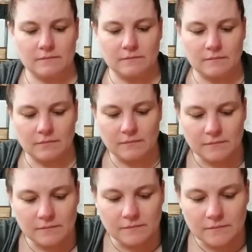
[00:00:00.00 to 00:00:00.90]
At
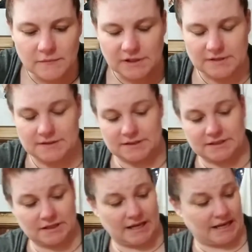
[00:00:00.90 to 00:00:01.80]
least it
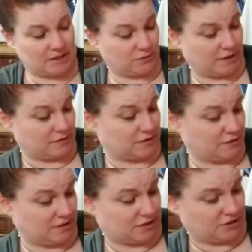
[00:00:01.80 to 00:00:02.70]
did latch when I was
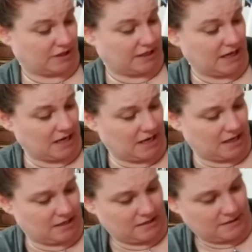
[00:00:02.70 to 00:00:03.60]
doing it straight on.